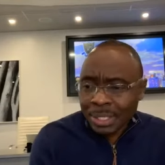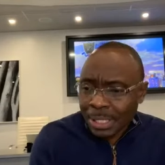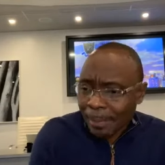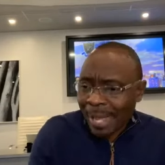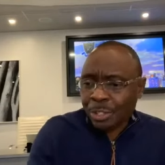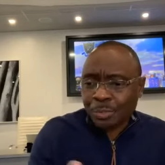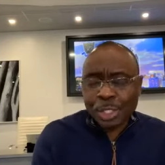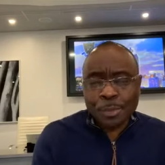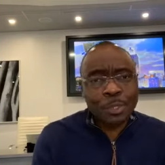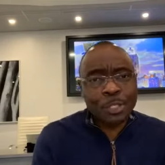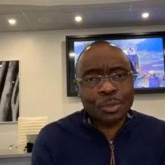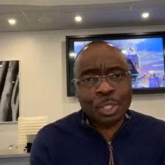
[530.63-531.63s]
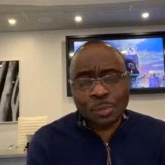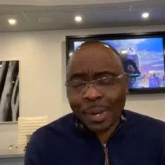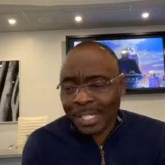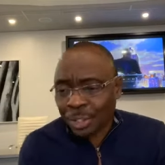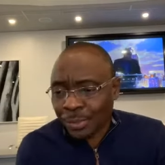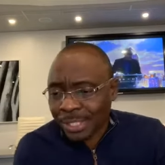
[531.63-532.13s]
The man's response was
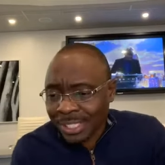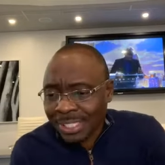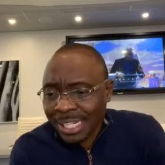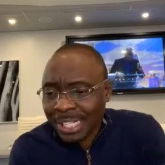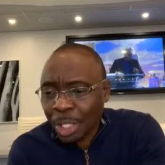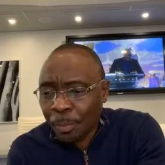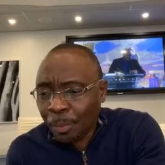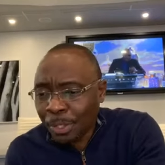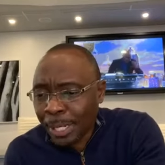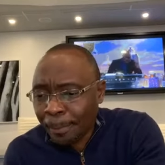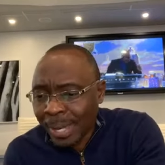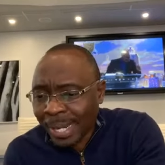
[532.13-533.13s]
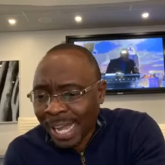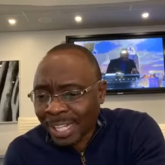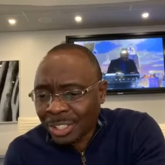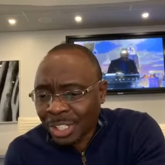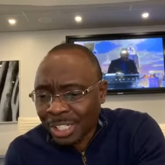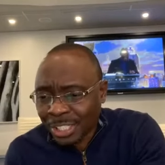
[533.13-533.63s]
quite interesting. He said, the impotent man
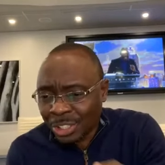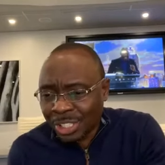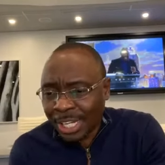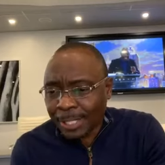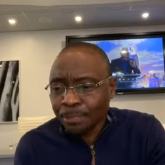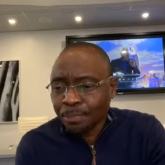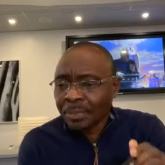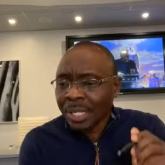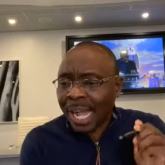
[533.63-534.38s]
answered and said,